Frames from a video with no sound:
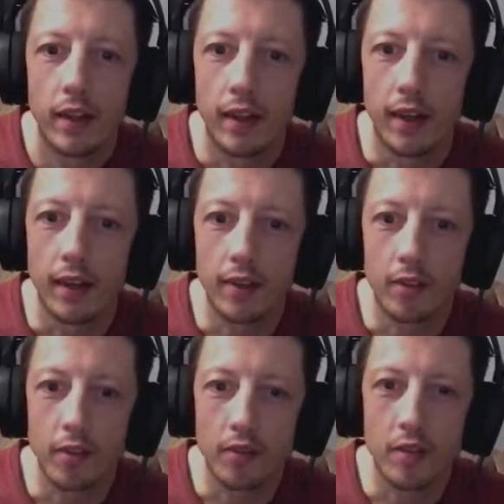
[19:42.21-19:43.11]
Because
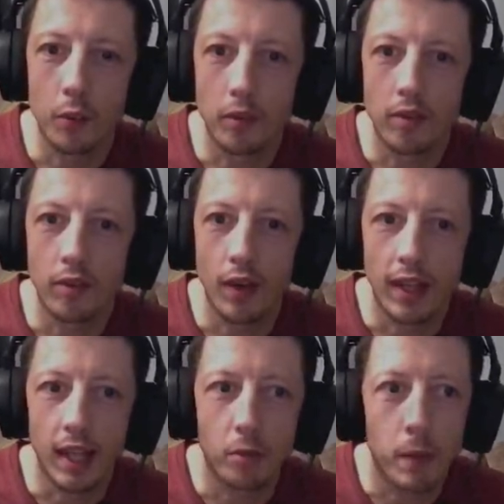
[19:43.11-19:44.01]
obviously I want to try and get
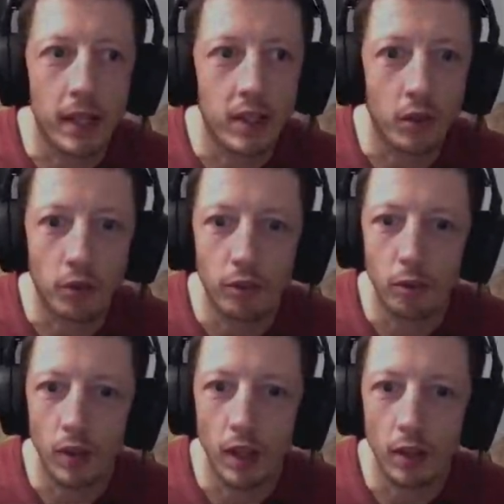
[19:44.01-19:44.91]
as many kills as
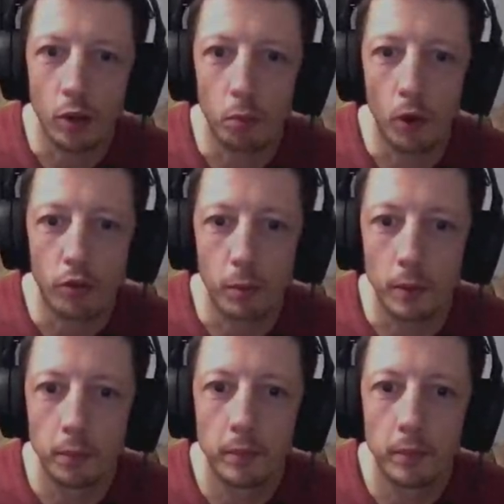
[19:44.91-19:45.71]
I could possible.